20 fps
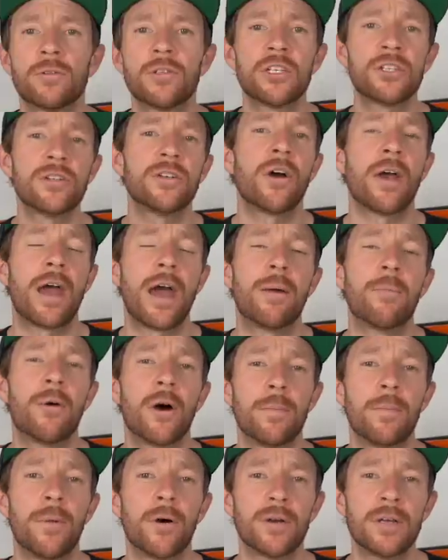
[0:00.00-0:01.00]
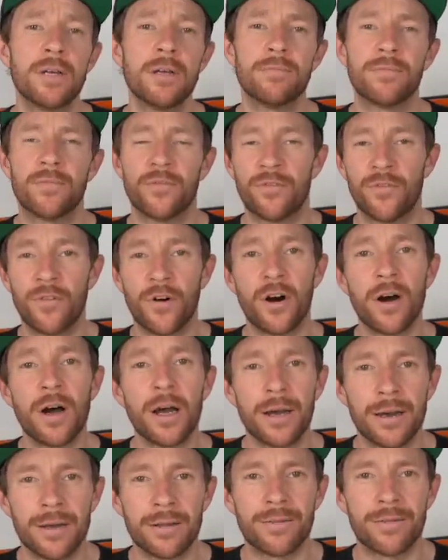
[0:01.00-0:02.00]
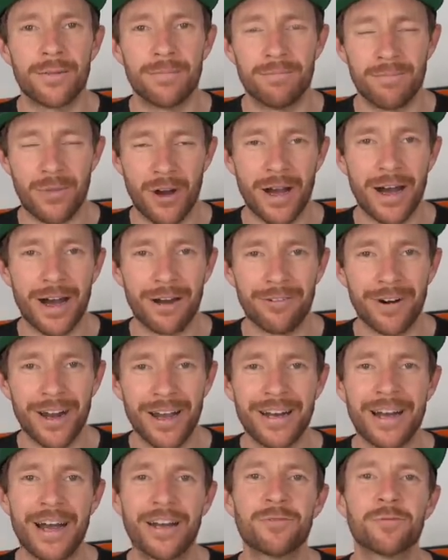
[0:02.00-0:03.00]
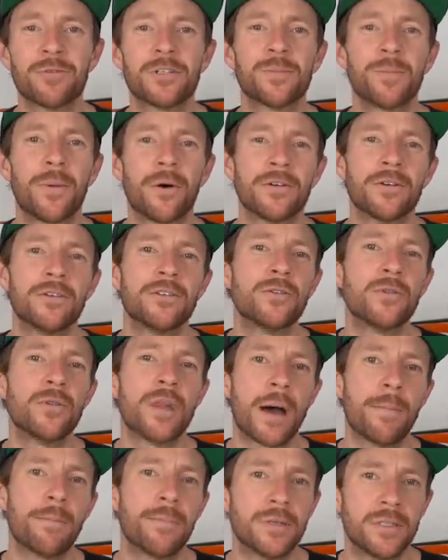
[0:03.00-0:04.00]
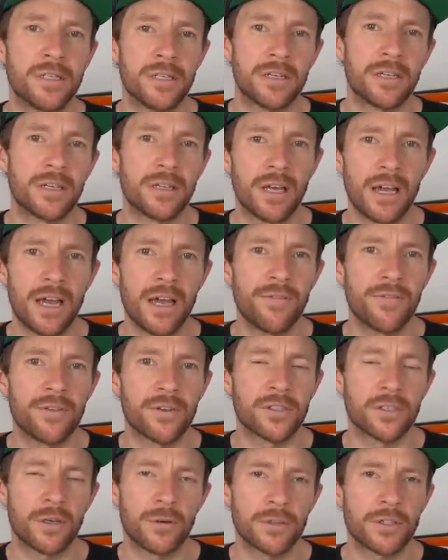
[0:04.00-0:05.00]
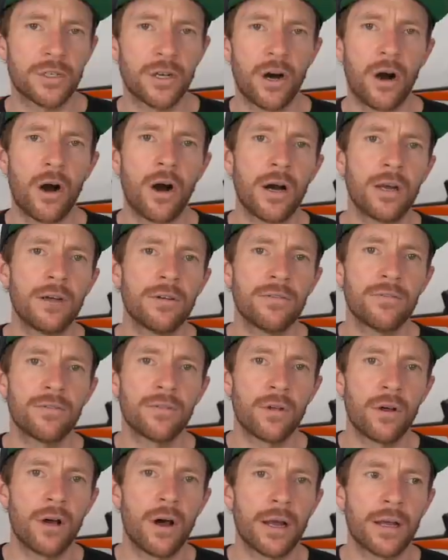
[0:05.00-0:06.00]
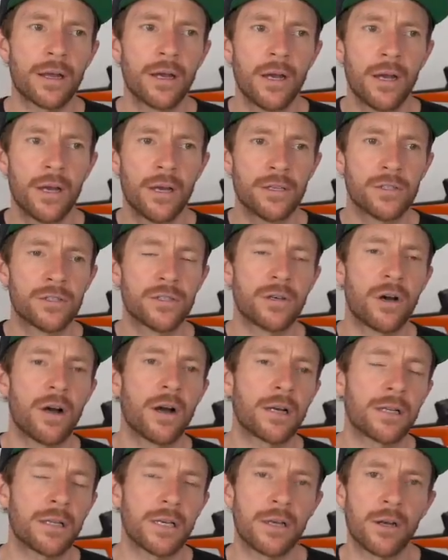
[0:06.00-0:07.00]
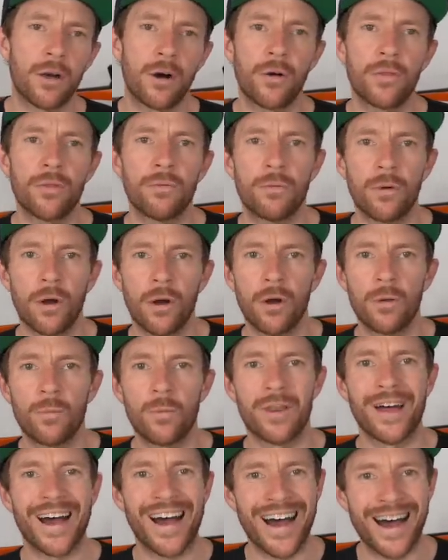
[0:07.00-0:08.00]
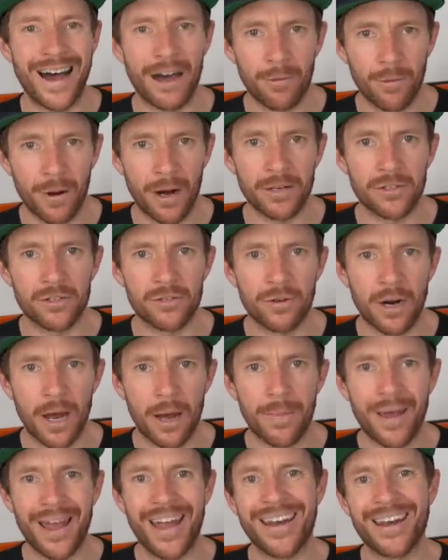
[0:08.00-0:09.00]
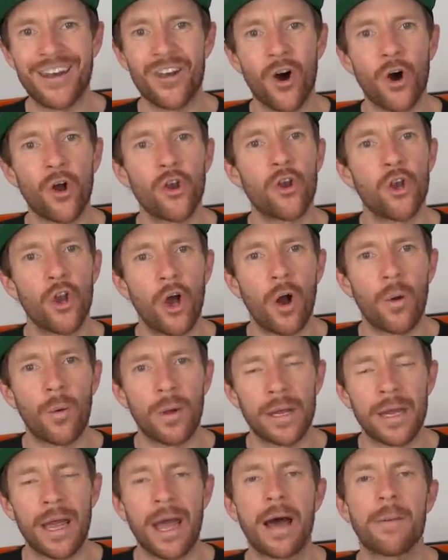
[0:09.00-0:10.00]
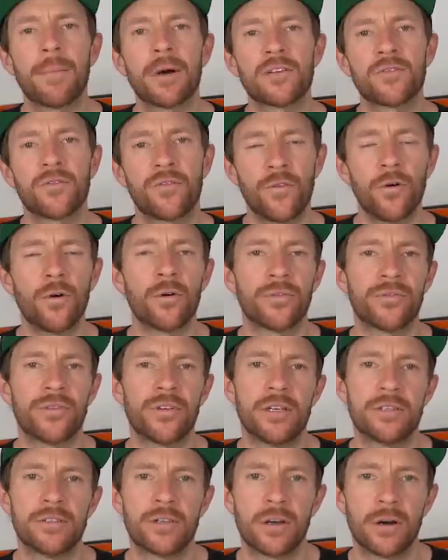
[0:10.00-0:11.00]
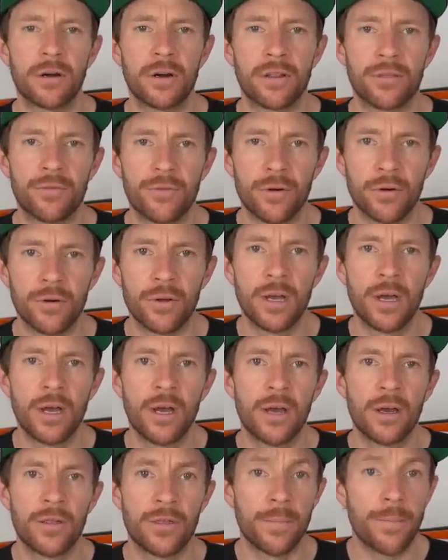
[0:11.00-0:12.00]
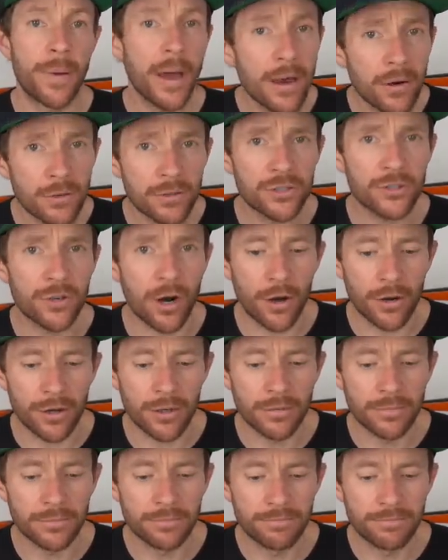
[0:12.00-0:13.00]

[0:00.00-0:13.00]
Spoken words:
just know how my body, via my heart rate, has responded to that particular effort. So it's kind of like cycling on the road with a heart rate strap and not knowing how much force is going through the pedal stroke.